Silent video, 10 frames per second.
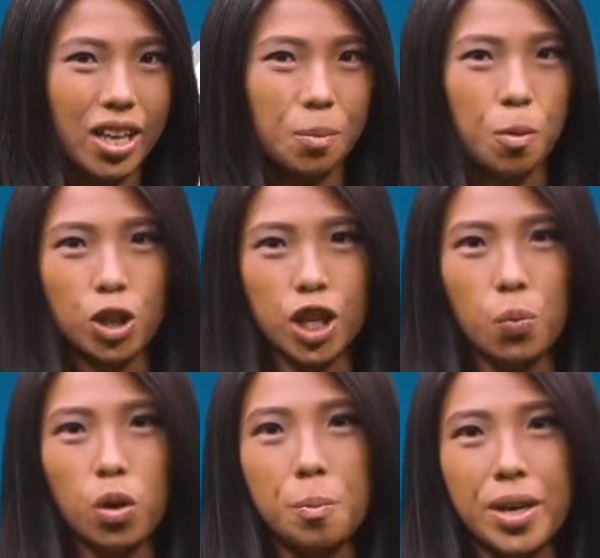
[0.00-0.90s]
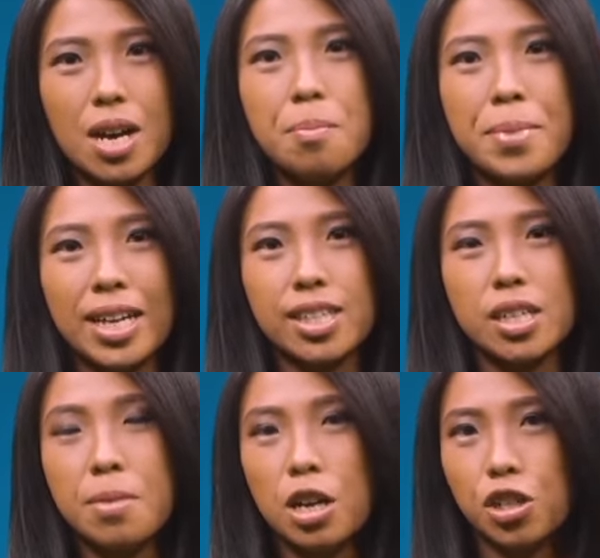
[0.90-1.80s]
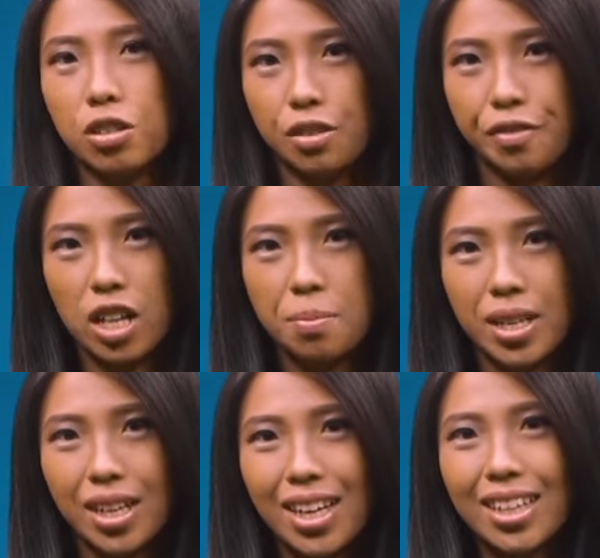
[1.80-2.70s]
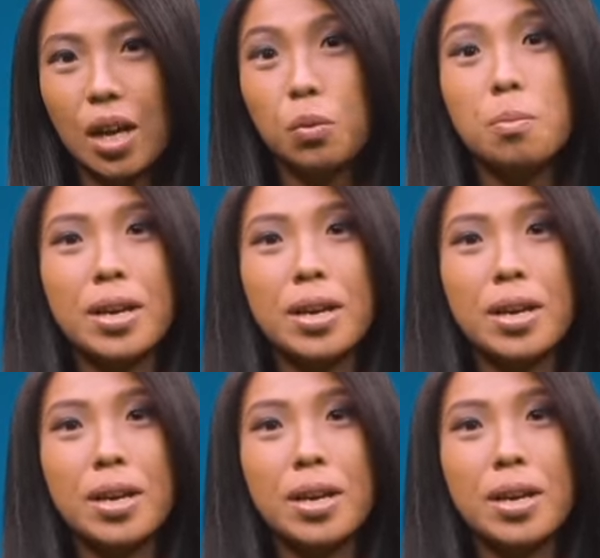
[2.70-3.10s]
The project will be a mixed commercial development that will